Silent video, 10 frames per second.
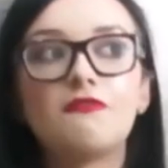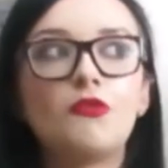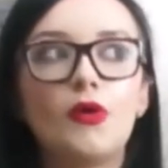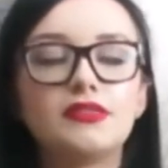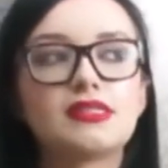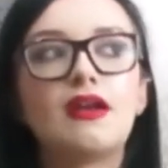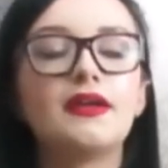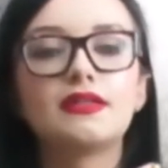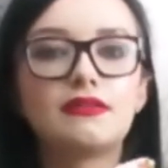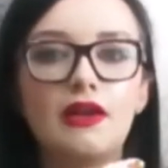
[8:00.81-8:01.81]
everyone to,
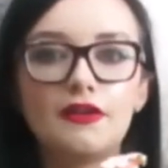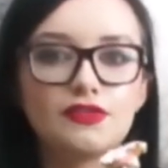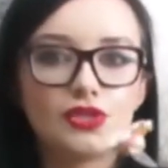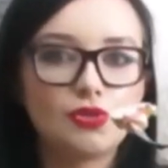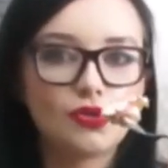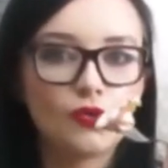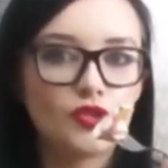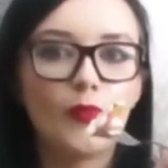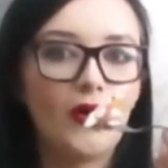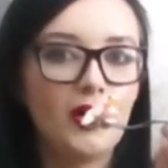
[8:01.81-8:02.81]
like, life's too short
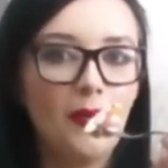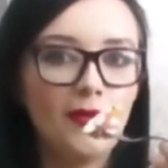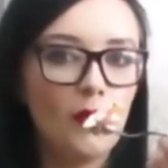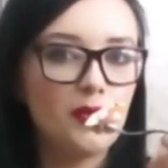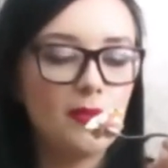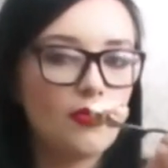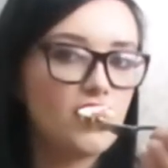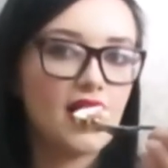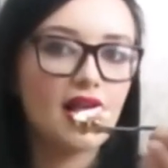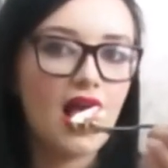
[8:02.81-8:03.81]
to worry about what people
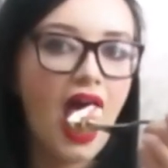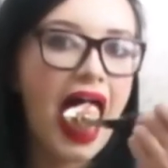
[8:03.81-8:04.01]
think.